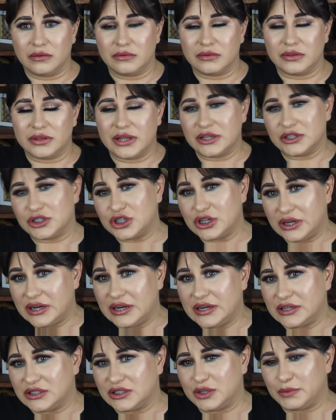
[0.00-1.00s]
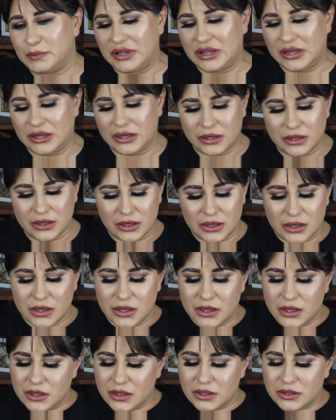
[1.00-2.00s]
that she needed to be.
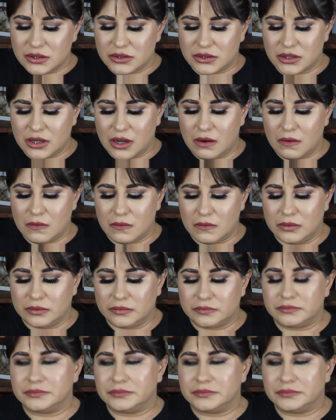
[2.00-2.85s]
So,